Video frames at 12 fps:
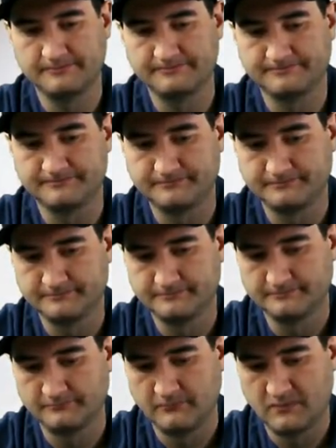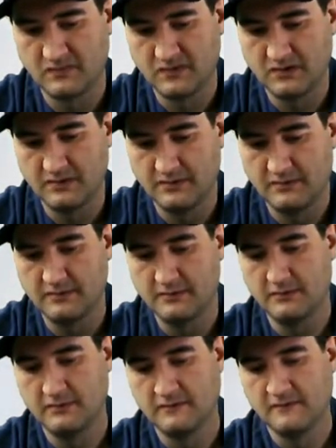
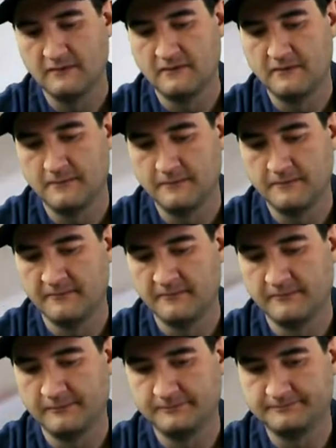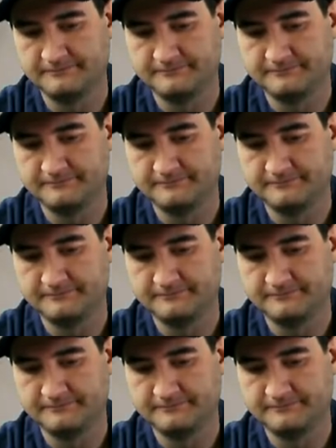(no one is talking)